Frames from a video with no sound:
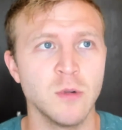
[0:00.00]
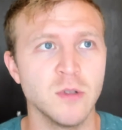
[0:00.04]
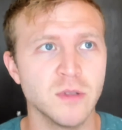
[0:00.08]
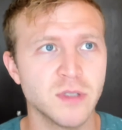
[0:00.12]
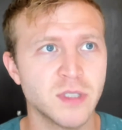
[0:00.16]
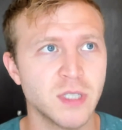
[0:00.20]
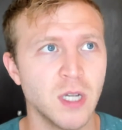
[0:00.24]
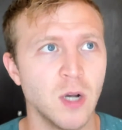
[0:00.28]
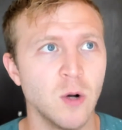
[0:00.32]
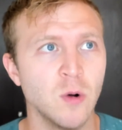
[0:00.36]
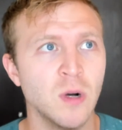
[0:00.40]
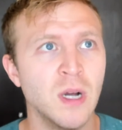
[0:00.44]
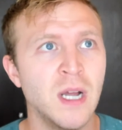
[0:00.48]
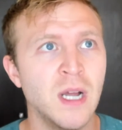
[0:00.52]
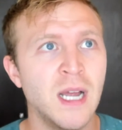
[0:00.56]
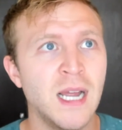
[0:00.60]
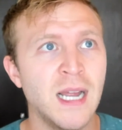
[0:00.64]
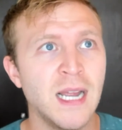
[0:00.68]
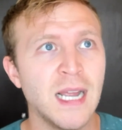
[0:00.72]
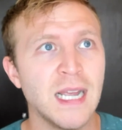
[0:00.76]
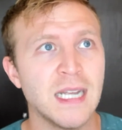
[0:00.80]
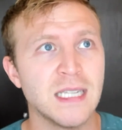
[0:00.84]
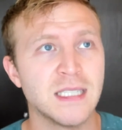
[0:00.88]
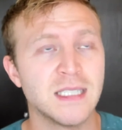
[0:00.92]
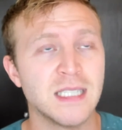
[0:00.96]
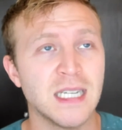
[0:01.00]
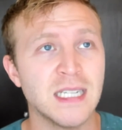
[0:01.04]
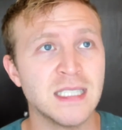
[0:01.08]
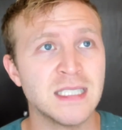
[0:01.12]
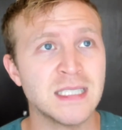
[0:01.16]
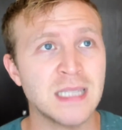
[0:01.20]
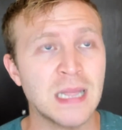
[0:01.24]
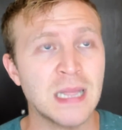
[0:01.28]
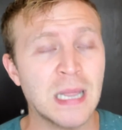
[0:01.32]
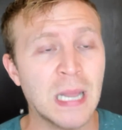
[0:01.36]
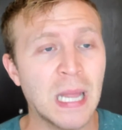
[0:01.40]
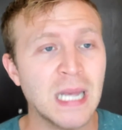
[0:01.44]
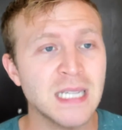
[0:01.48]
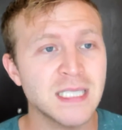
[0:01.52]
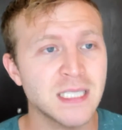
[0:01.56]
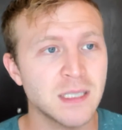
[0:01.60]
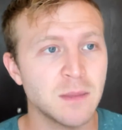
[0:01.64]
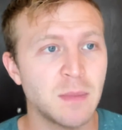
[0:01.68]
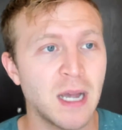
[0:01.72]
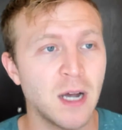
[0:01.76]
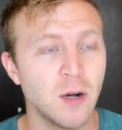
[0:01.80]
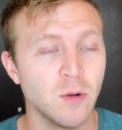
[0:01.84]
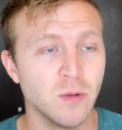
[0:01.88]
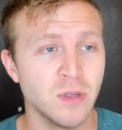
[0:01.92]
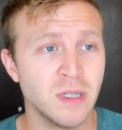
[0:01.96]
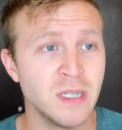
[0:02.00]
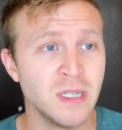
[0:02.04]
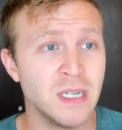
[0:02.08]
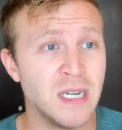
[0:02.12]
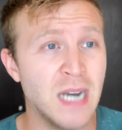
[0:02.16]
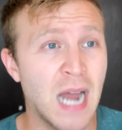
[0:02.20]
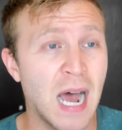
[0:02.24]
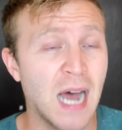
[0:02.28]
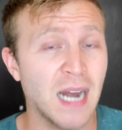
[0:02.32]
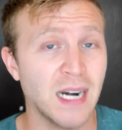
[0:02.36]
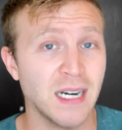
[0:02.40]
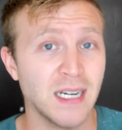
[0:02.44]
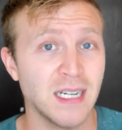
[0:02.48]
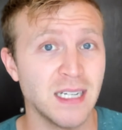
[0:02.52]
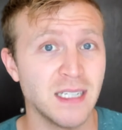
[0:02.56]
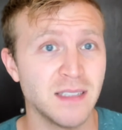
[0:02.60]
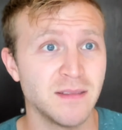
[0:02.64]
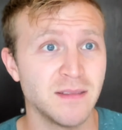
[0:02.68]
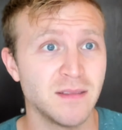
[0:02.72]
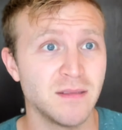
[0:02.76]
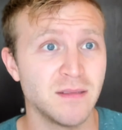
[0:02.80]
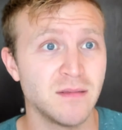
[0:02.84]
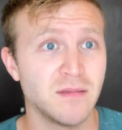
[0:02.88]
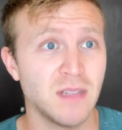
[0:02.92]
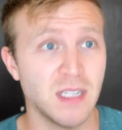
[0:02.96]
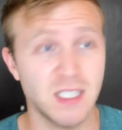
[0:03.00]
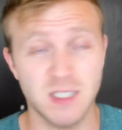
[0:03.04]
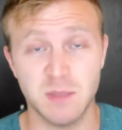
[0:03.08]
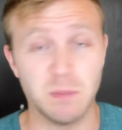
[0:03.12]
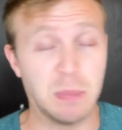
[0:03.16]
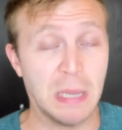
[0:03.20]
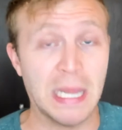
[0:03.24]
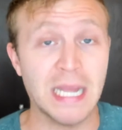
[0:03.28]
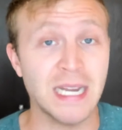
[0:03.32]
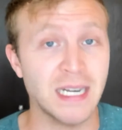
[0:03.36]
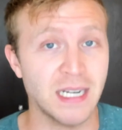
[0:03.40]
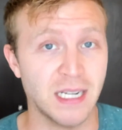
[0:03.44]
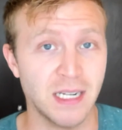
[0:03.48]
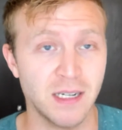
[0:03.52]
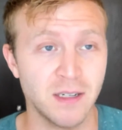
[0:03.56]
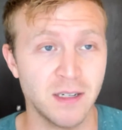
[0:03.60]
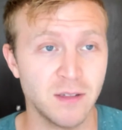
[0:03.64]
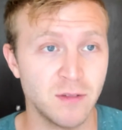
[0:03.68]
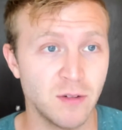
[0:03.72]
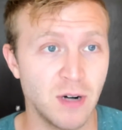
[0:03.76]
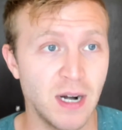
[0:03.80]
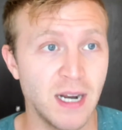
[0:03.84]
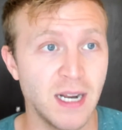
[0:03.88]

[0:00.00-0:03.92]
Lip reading: So it's less about not explaining, right?